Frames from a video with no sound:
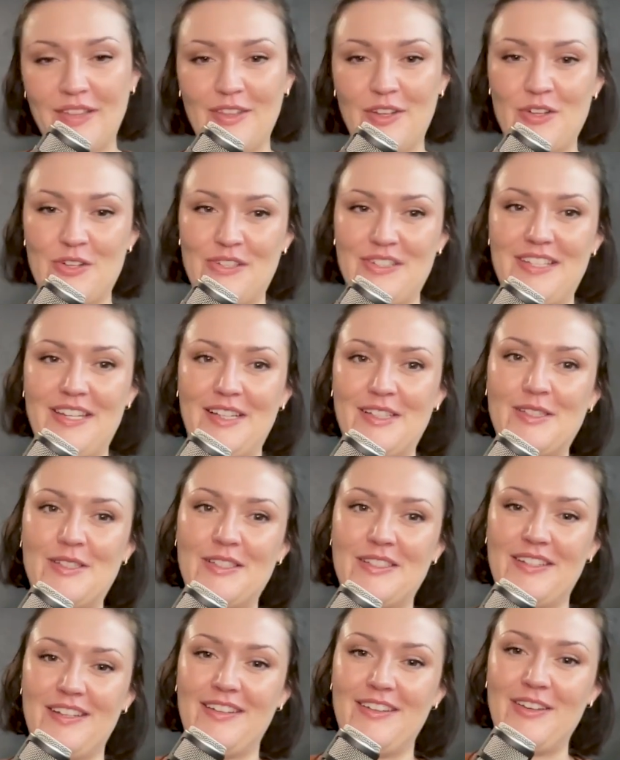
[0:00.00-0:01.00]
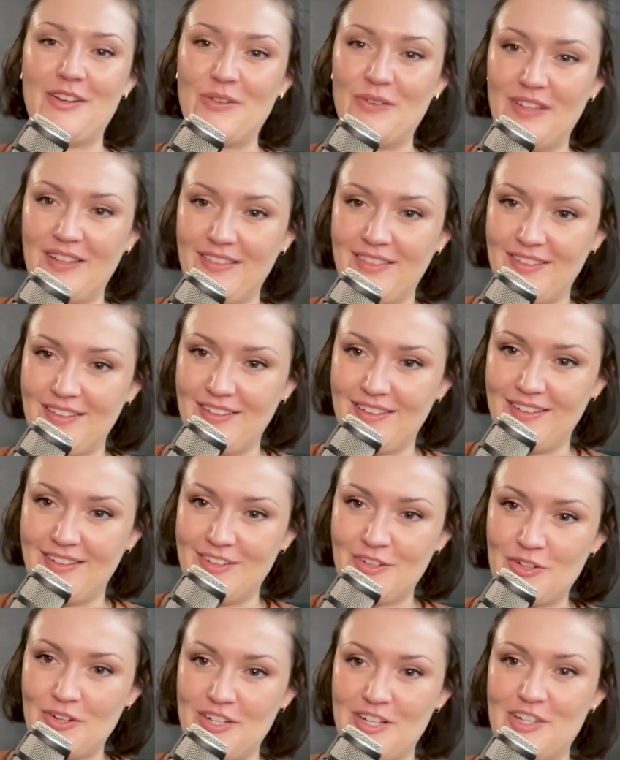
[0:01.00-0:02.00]
the context and knowing the
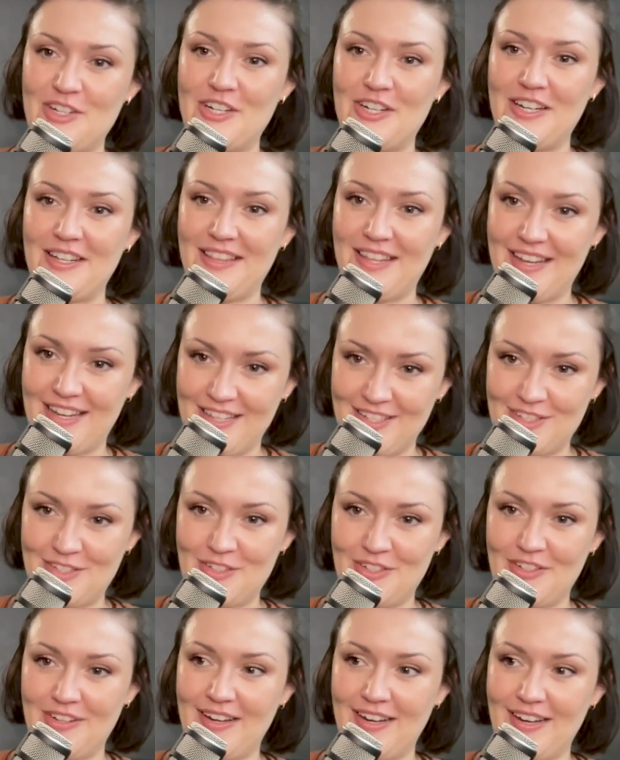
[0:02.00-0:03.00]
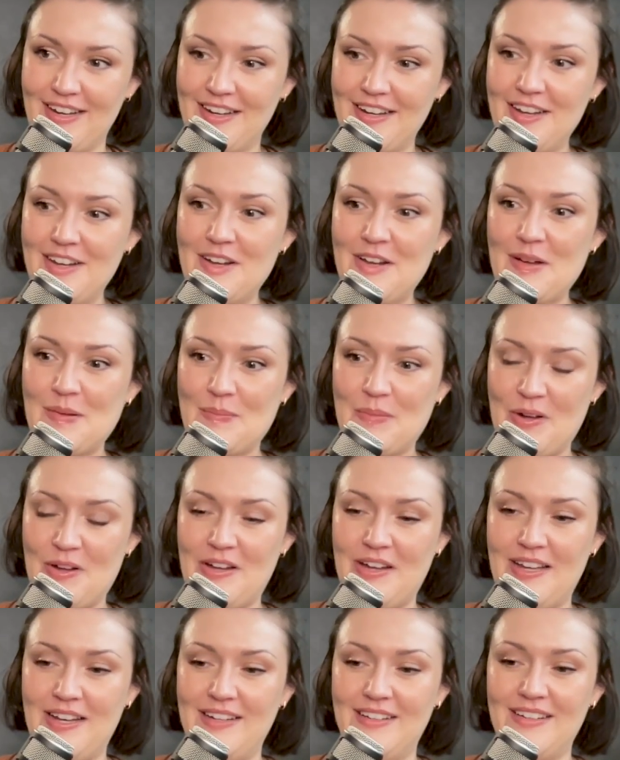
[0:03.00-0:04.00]
tradition and the history
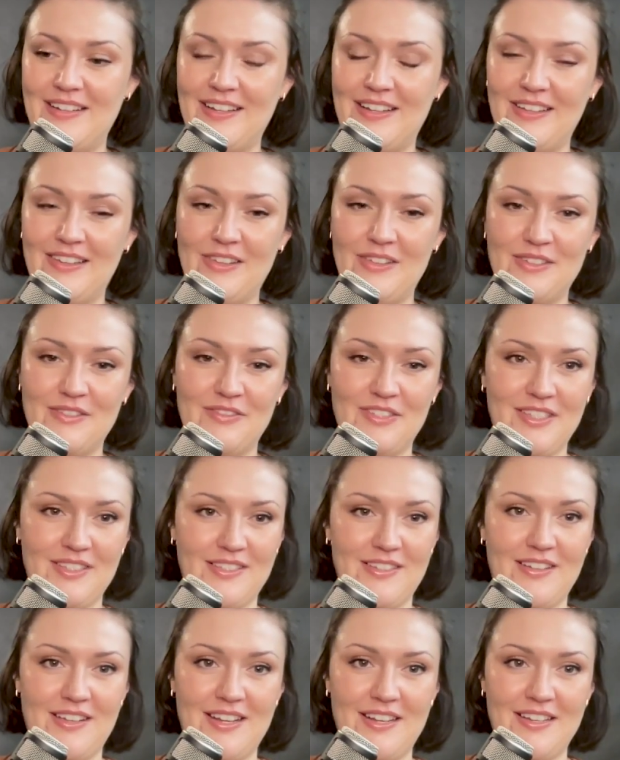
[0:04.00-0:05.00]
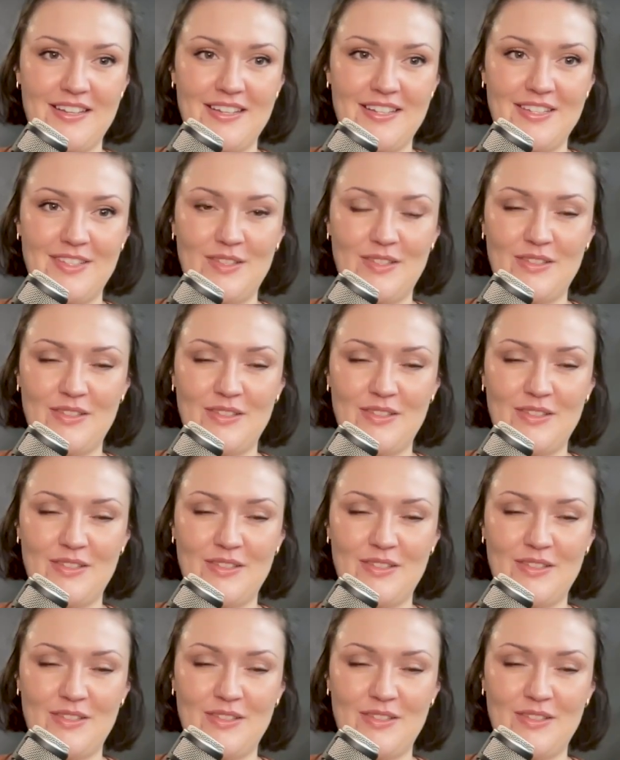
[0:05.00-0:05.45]
behind a lot of design is